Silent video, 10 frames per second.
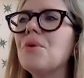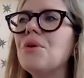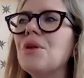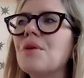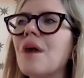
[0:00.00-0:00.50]

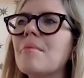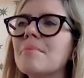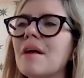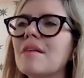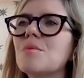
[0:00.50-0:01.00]
you know,
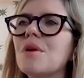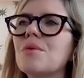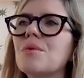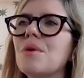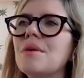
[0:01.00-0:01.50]
coming back to
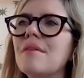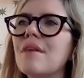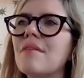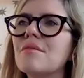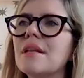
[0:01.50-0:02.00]
work or
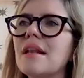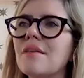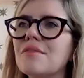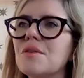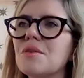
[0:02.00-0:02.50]
never having really
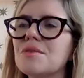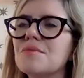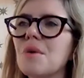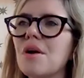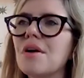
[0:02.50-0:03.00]
left a lot
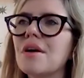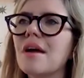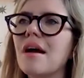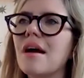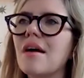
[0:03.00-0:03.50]
of
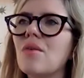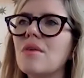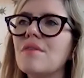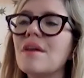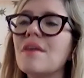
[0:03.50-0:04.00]
work
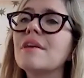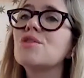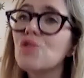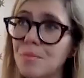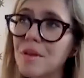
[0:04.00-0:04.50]
or even having
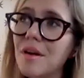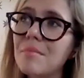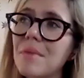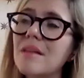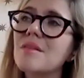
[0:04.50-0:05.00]
a job to
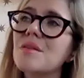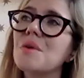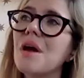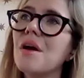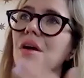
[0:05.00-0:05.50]
come back
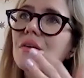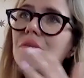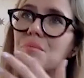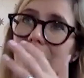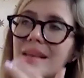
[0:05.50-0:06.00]
to
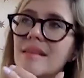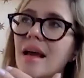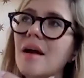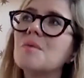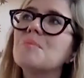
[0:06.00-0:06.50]
plays
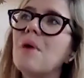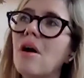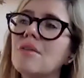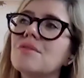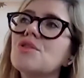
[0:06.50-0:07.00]
out.
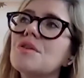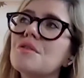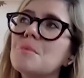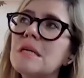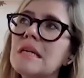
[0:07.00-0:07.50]
But
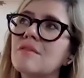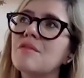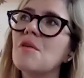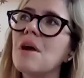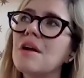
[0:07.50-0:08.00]
just speaking
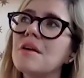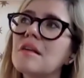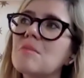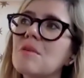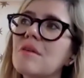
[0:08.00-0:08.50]
from my own
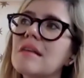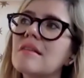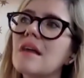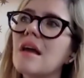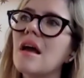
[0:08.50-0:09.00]

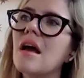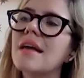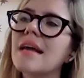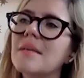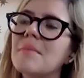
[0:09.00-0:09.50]
experience,
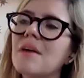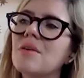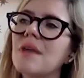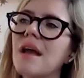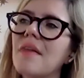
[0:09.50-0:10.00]
getting
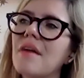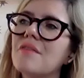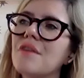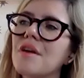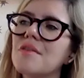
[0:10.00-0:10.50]
back on air
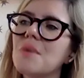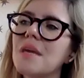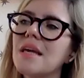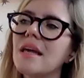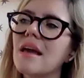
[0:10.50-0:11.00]
that first
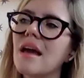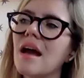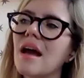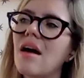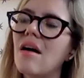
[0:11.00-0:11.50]
week,
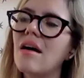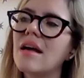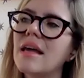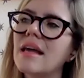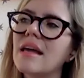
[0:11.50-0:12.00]

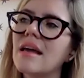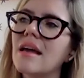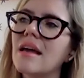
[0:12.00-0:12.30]
I